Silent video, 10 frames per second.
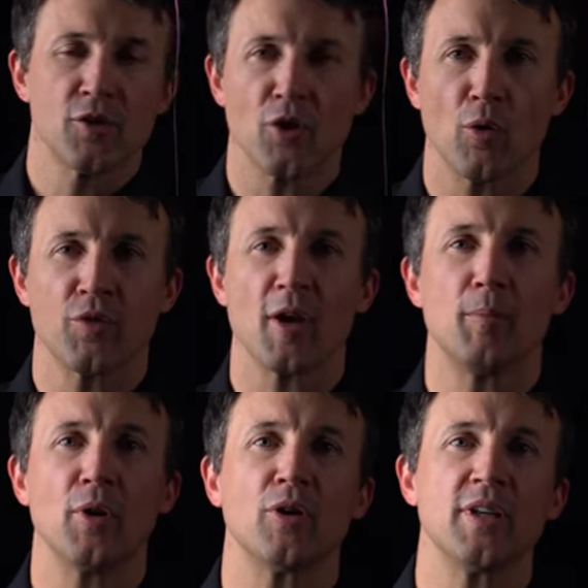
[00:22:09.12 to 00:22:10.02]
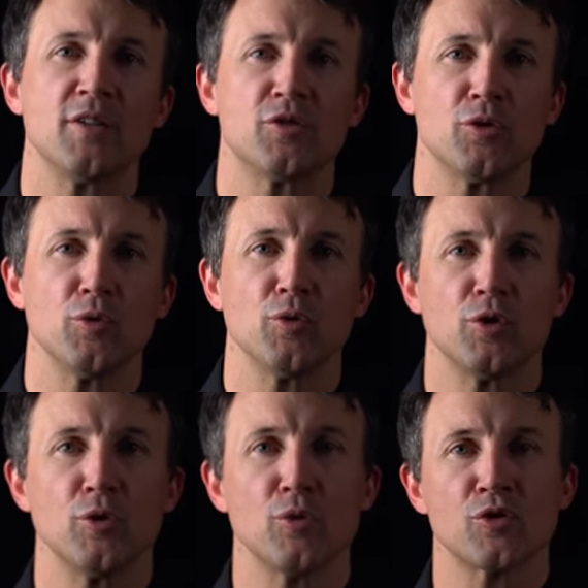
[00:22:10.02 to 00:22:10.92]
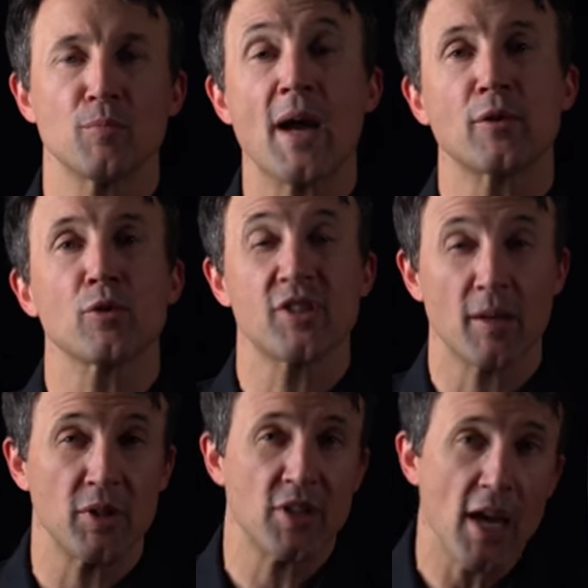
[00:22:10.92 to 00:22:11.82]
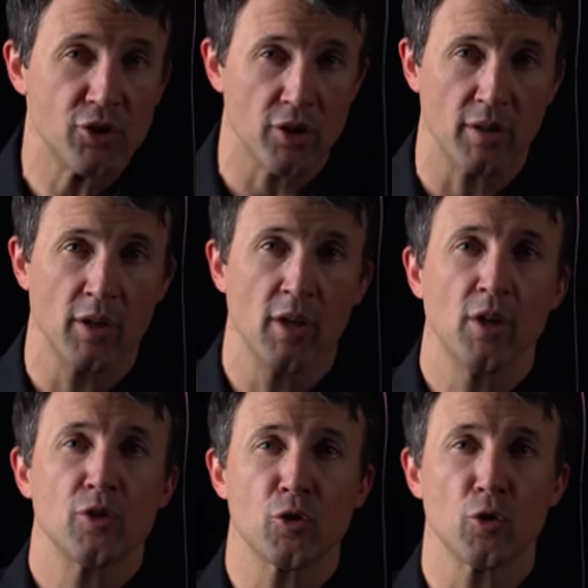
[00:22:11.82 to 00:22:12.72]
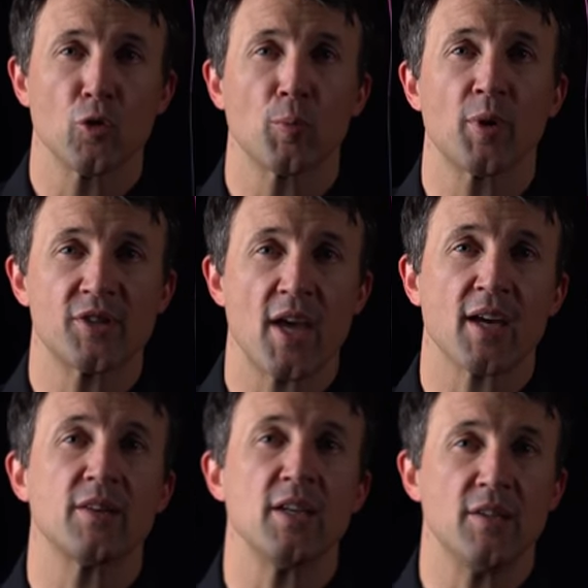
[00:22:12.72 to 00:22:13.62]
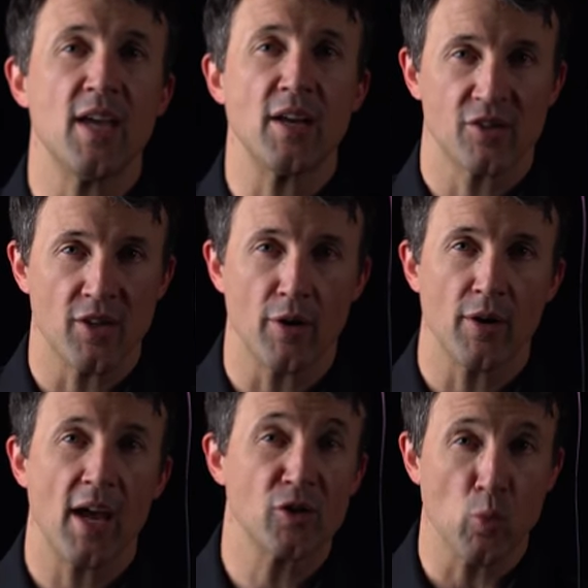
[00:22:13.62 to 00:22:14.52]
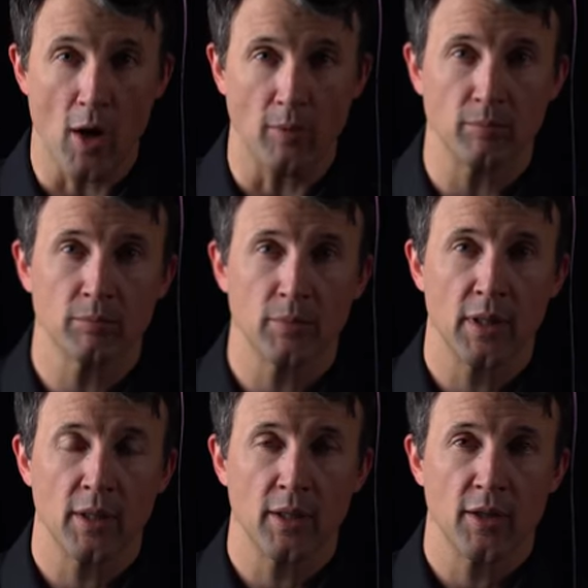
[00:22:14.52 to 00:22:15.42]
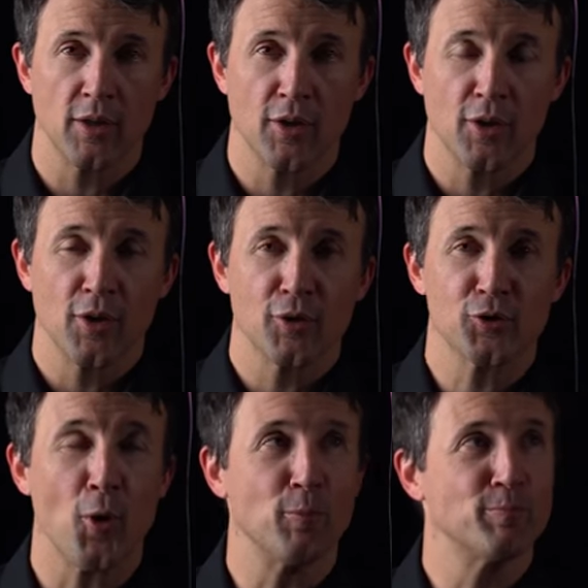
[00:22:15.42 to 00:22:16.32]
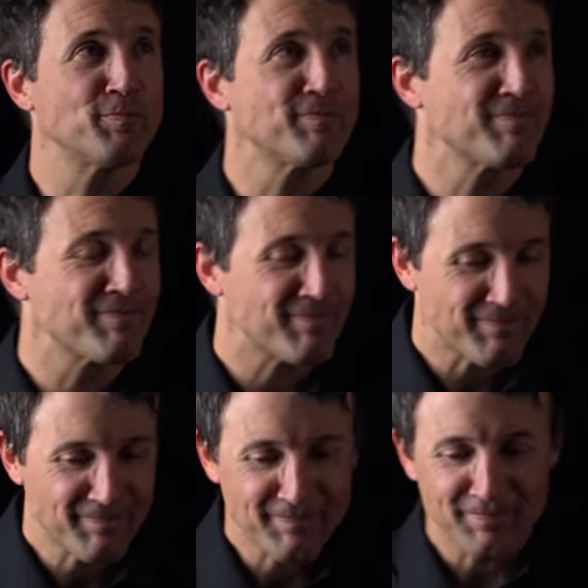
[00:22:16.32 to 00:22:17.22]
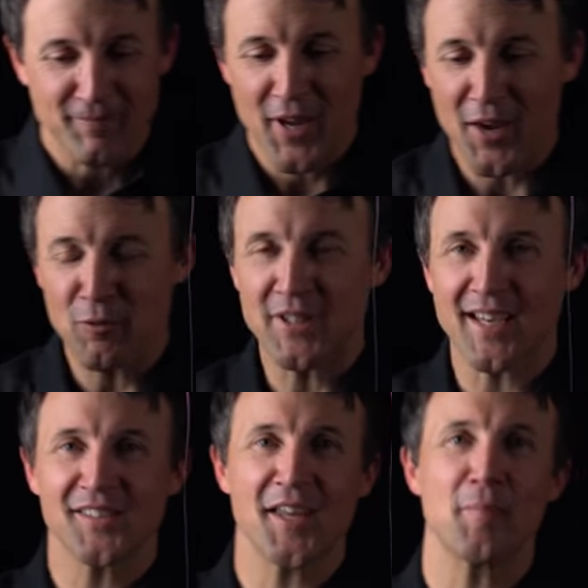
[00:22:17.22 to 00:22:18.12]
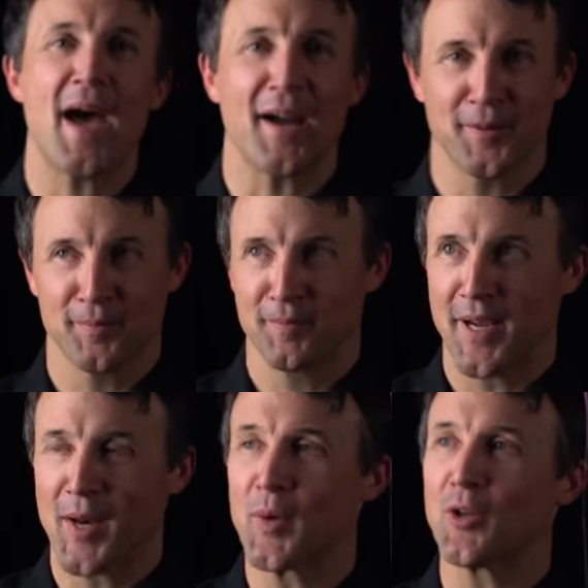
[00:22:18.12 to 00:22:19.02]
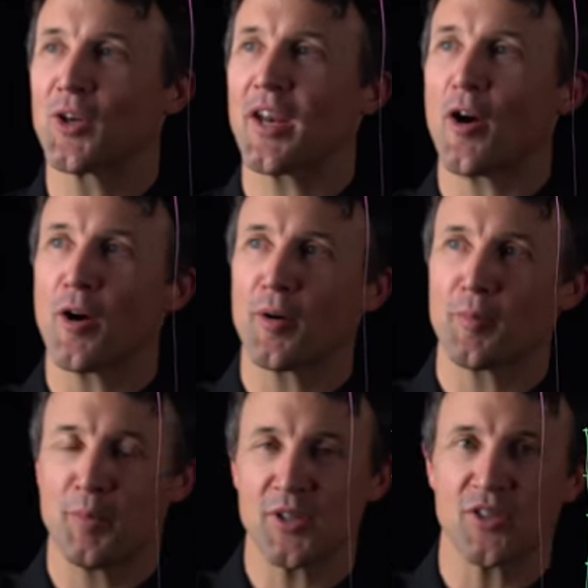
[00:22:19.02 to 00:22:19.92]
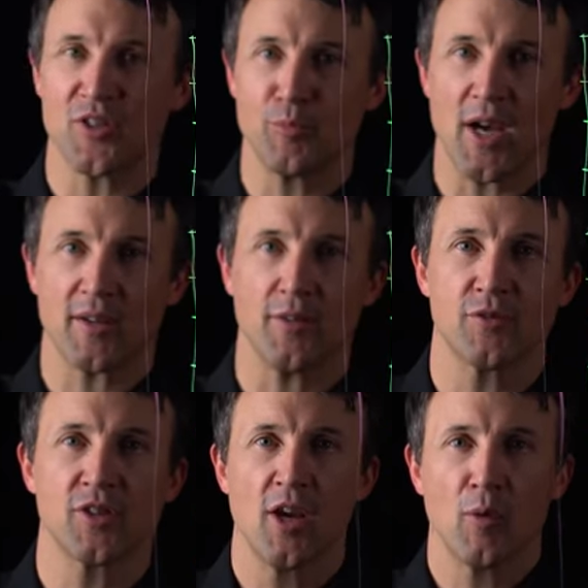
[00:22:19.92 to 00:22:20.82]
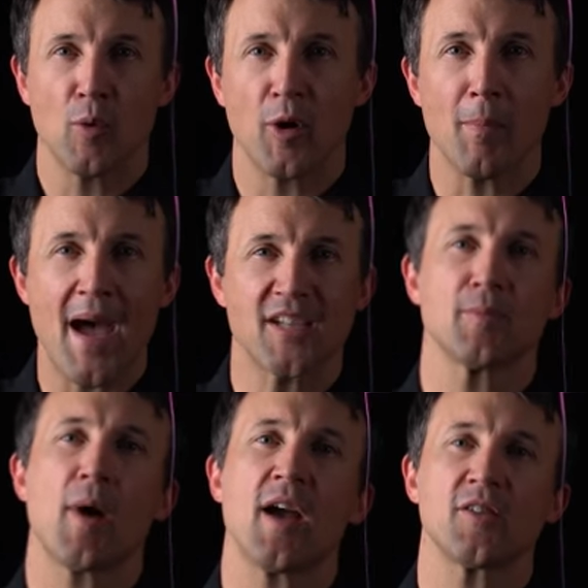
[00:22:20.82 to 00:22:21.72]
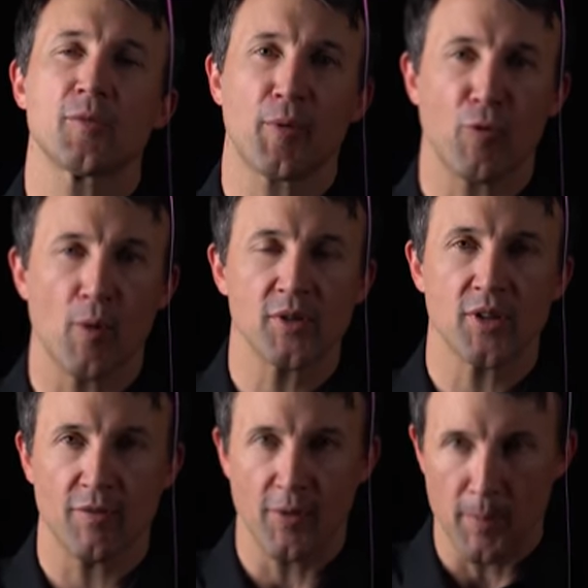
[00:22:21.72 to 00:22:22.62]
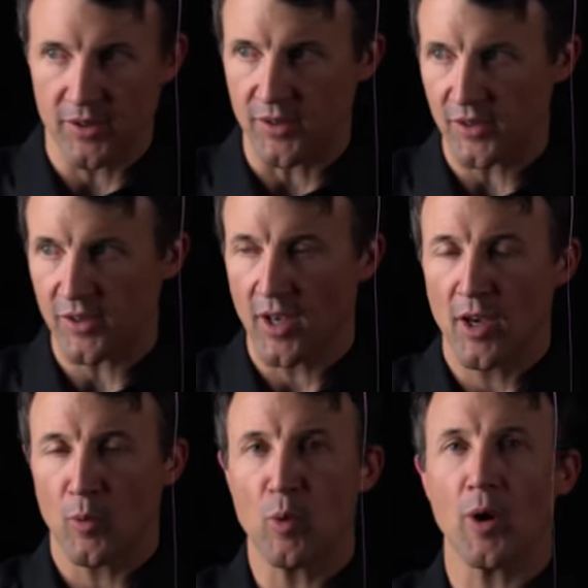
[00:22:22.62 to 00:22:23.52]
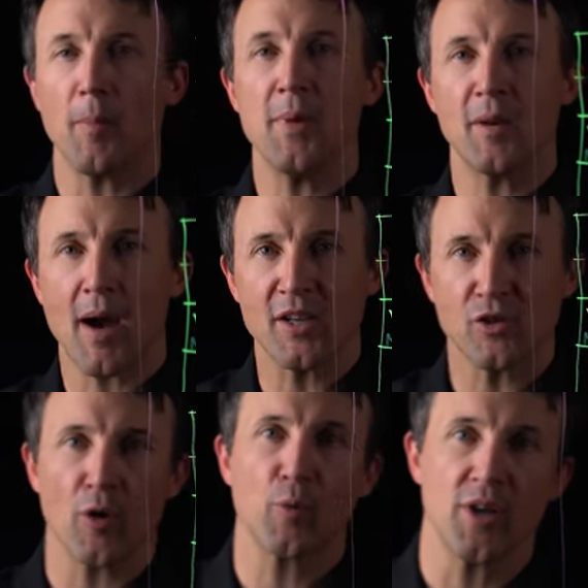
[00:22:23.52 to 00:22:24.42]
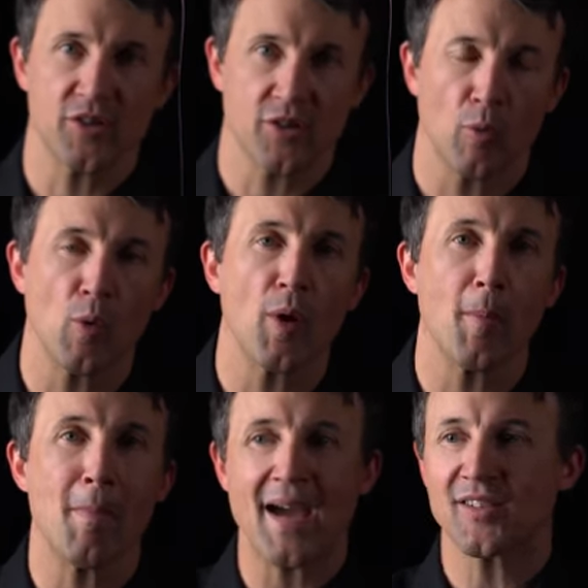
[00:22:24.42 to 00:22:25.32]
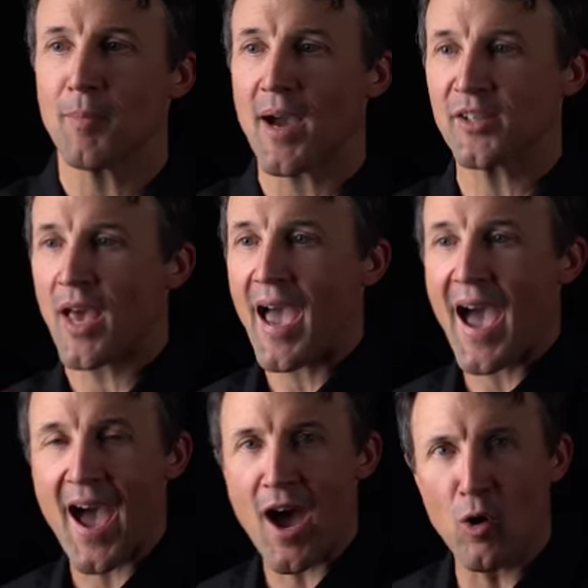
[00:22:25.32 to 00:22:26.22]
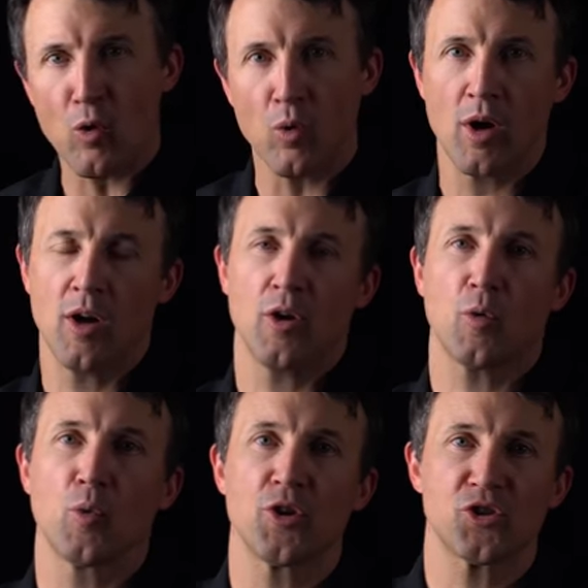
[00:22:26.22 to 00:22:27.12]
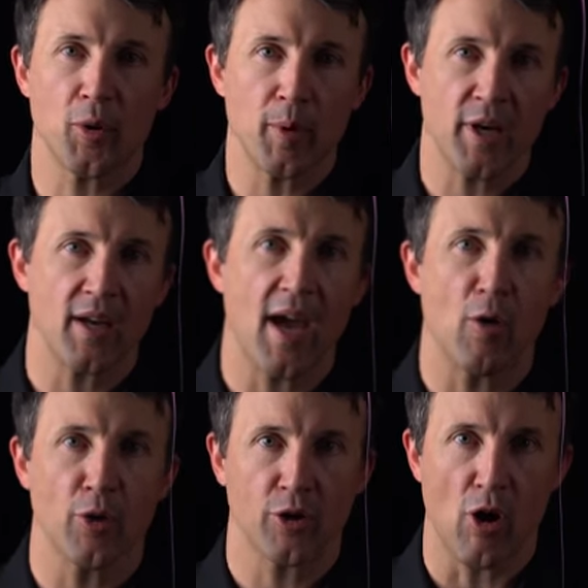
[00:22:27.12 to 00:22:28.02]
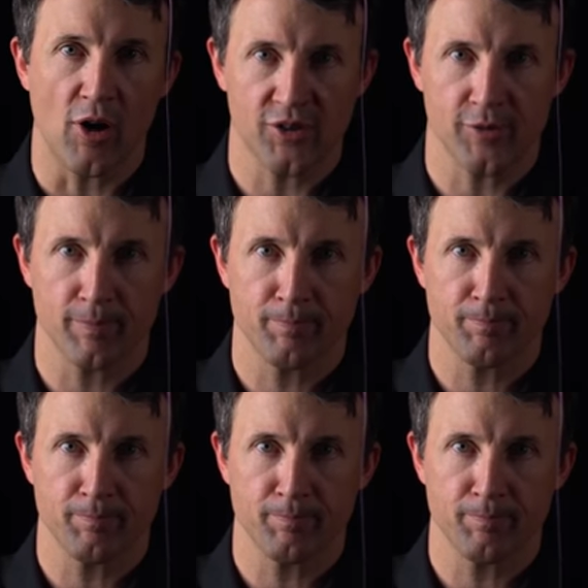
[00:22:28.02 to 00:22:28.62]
So the ability to use microsegmentation to protect the data center as well. So if we take a step back and we look at our business objectives, we want to maximize the performance of the business. We want to minimize our risk. We want to maximize how we're distributing our costs.